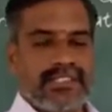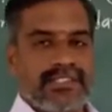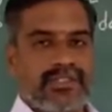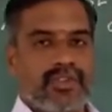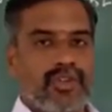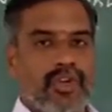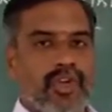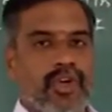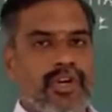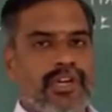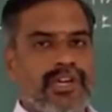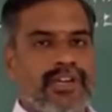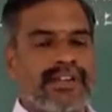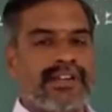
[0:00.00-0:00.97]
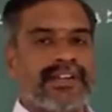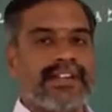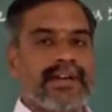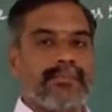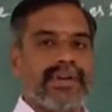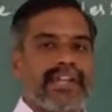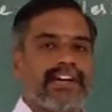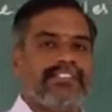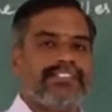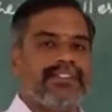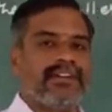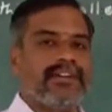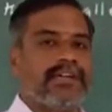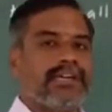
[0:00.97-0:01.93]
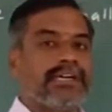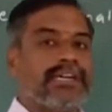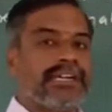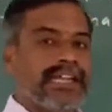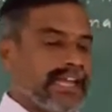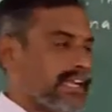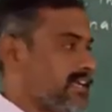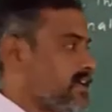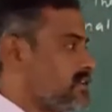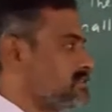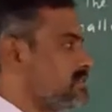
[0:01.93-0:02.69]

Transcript: To load number of data.